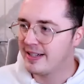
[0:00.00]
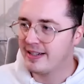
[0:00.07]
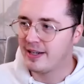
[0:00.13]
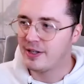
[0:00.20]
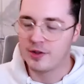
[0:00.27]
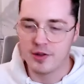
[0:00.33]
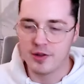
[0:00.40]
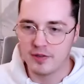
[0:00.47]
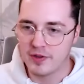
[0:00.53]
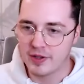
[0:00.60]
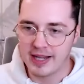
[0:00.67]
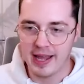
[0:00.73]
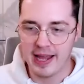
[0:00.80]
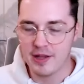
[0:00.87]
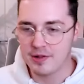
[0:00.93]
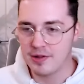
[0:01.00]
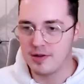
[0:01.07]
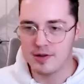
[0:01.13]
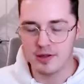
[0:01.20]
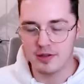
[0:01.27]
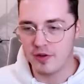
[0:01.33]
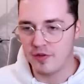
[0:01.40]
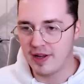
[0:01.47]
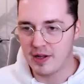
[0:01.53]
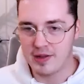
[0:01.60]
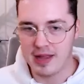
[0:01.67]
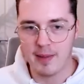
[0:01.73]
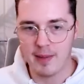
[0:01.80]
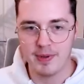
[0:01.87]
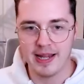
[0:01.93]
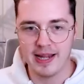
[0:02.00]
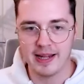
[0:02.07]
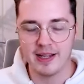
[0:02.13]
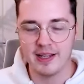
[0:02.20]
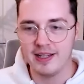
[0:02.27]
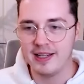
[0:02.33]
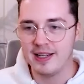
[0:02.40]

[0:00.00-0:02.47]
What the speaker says: I know there's other cases, there's other things happening,